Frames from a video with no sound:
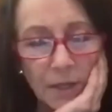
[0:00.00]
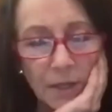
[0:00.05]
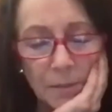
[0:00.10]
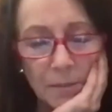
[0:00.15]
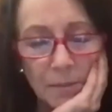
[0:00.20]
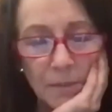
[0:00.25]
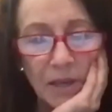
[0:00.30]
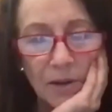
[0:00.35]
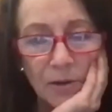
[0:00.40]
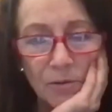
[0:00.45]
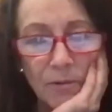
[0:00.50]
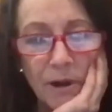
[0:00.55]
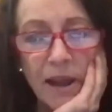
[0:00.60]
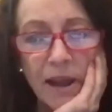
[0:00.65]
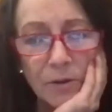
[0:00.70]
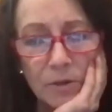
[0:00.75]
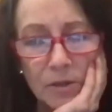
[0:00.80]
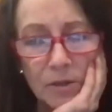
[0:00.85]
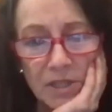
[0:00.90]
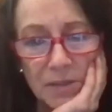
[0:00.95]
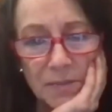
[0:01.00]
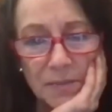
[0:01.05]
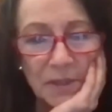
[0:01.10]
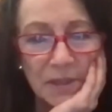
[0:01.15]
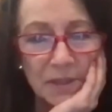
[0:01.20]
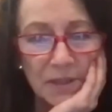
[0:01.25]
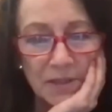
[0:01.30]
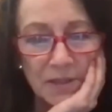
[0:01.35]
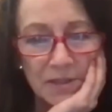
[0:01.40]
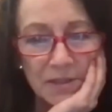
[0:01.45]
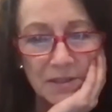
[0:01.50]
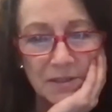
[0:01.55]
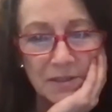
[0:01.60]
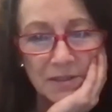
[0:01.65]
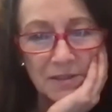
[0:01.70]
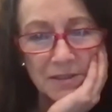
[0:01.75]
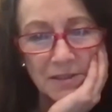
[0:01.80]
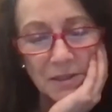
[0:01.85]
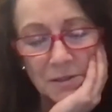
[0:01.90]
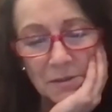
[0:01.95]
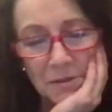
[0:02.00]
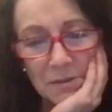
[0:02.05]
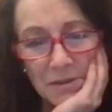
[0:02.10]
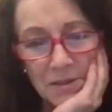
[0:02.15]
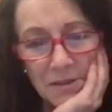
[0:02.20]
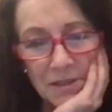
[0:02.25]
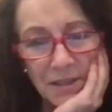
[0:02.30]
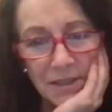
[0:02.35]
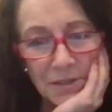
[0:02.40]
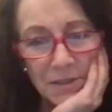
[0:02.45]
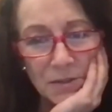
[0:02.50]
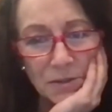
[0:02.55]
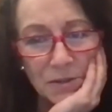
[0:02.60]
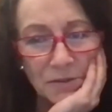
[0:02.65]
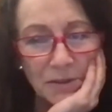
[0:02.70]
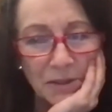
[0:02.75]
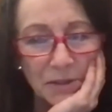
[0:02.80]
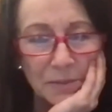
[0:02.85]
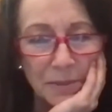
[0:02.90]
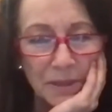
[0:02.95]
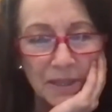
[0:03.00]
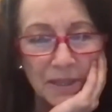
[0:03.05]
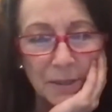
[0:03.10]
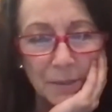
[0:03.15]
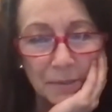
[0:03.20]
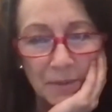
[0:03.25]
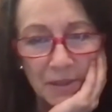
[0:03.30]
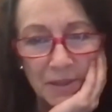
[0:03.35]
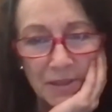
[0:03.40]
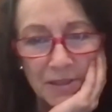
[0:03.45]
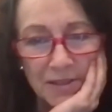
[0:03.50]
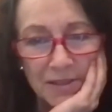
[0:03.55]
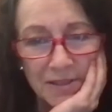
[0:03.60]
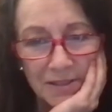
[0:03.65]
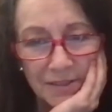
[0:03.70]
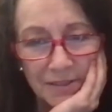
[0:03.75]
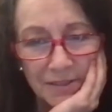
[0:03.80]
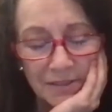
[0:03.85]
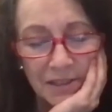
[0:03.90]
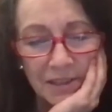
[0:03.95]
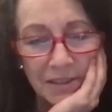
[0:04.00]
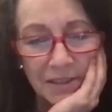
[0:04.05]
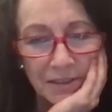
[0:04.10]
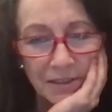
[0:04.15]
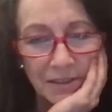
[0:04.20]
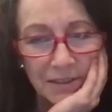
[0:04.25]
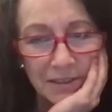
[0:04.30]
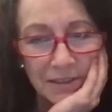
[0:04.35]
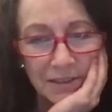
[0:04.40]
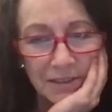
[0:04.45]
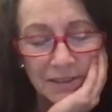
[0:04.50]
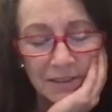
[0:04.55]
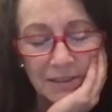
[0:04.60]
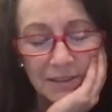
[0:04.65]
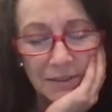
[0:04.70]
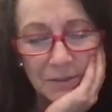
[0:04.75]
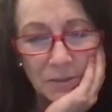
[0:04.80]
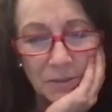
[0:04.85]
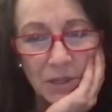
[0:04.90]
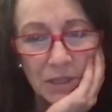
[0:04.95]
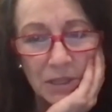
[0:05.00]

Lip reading: and make a rounded person, so you see a sort of complete person rather than one.